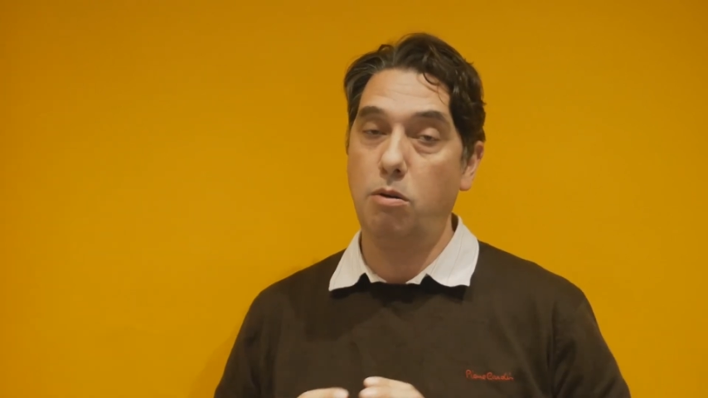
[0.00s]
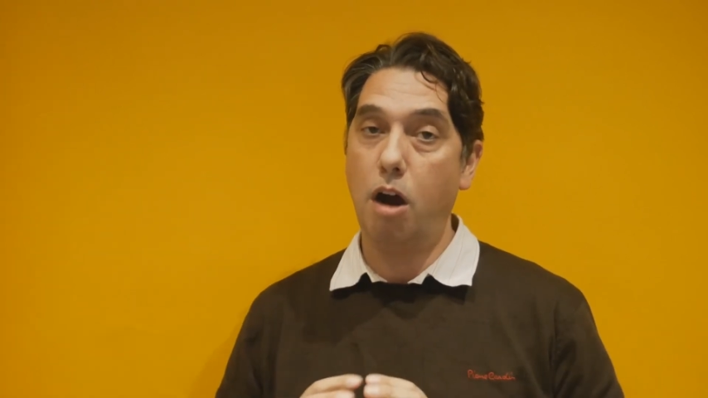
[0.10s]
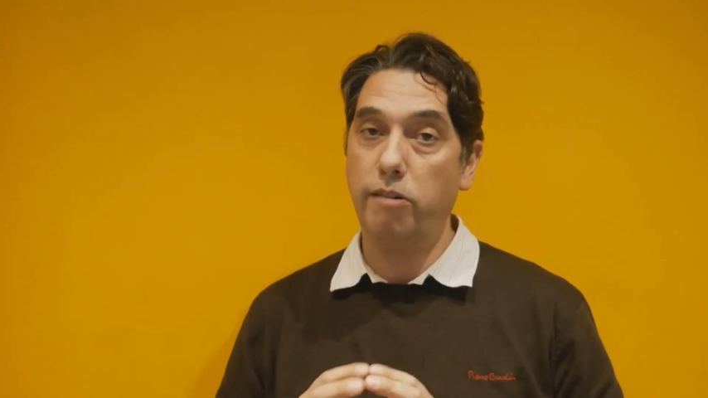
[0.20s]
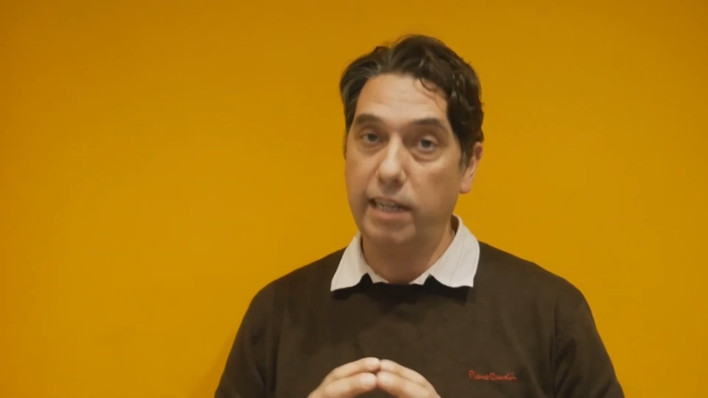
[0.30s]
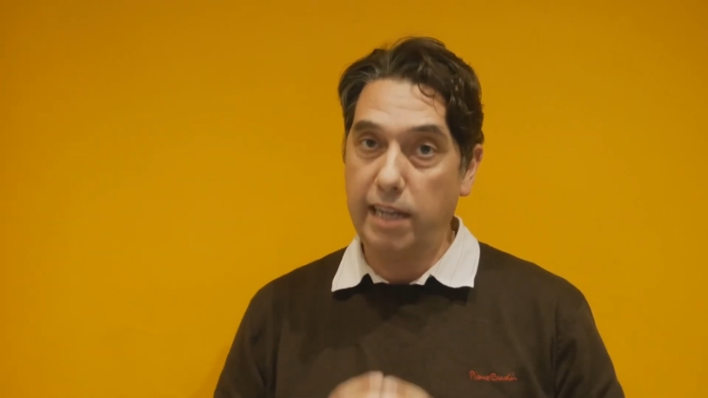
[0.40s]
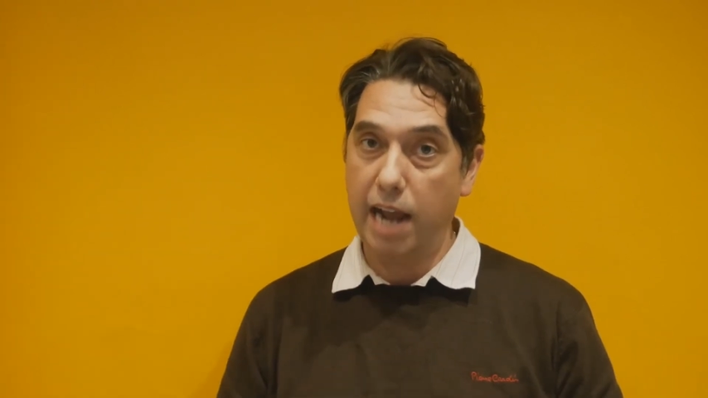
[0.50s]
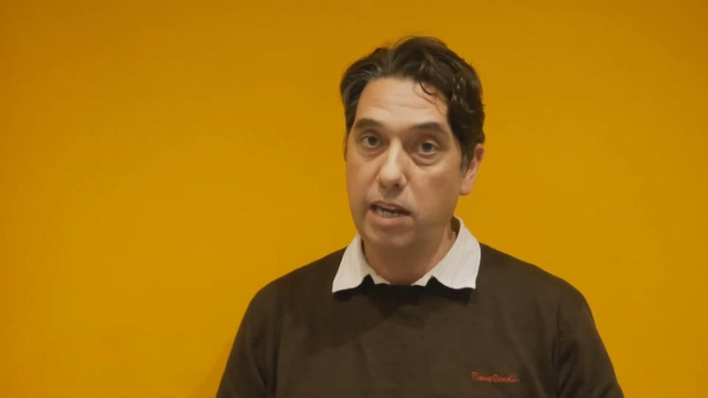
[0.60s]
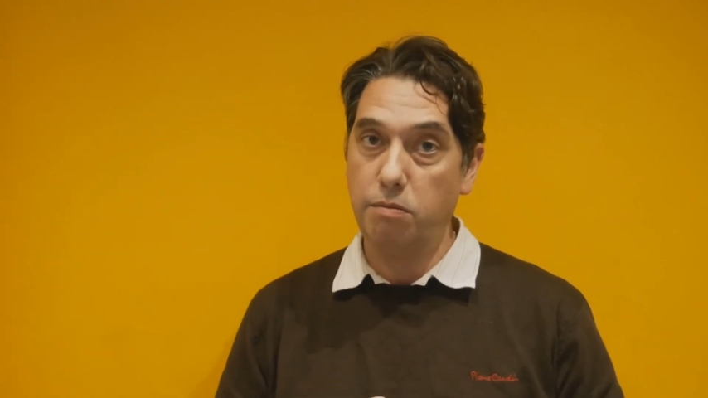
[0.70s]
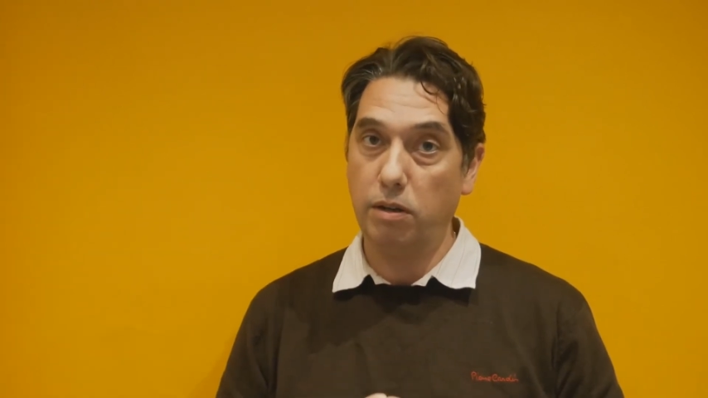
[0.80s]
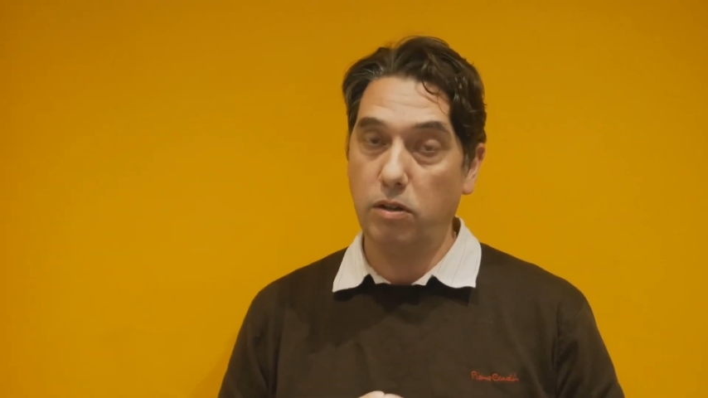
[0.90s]
to our
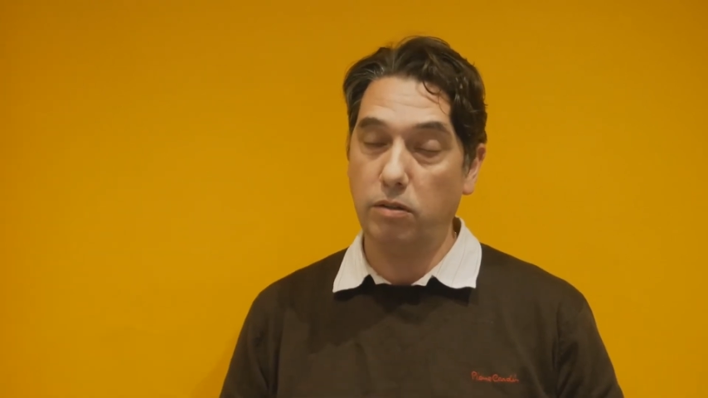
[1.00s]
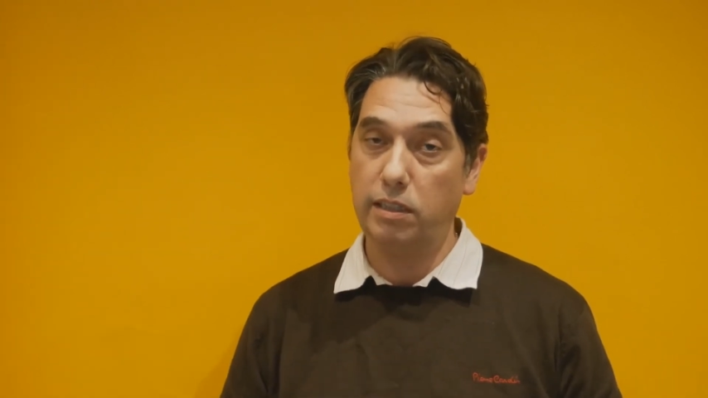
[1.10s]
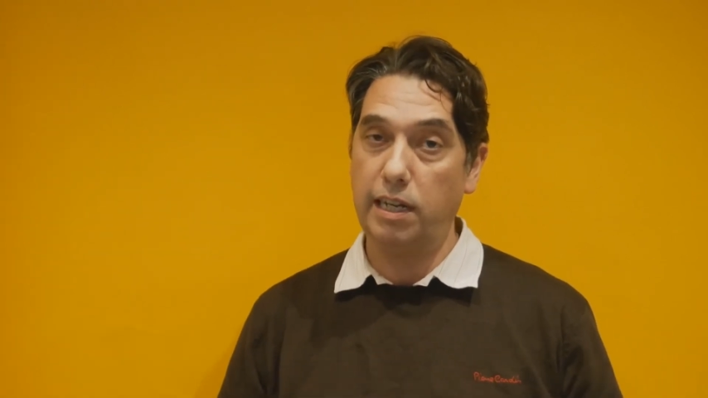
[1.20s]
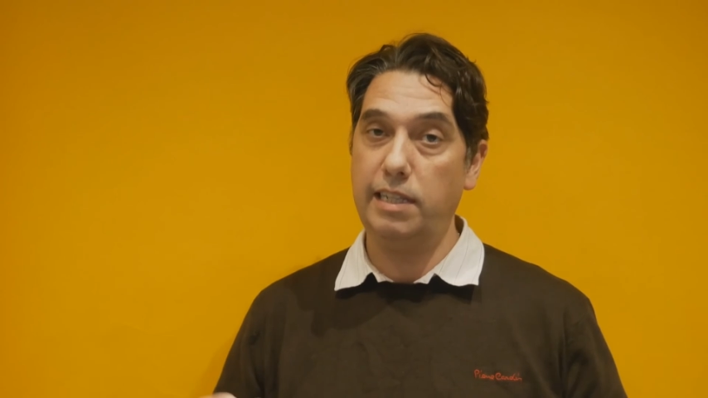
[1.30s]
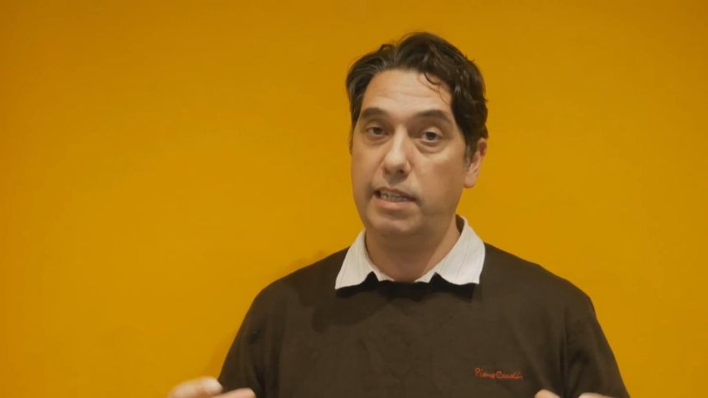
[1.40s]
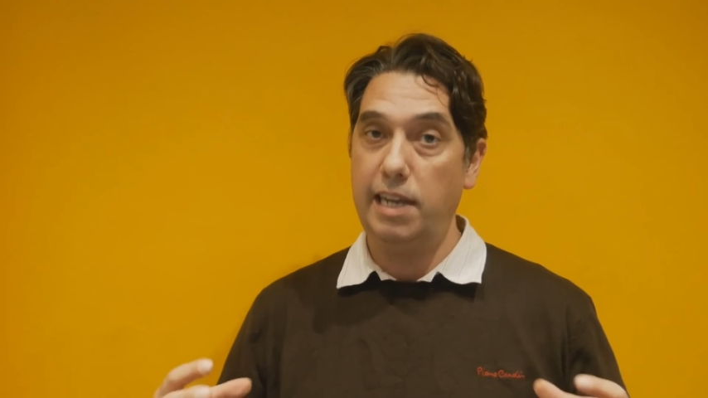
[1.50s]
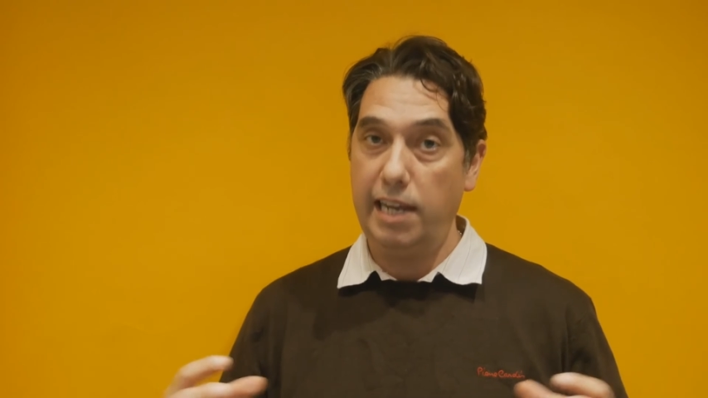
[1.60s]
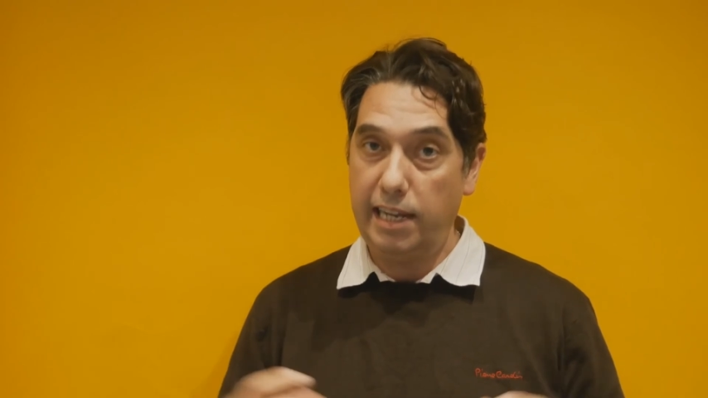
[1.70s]
engagement content,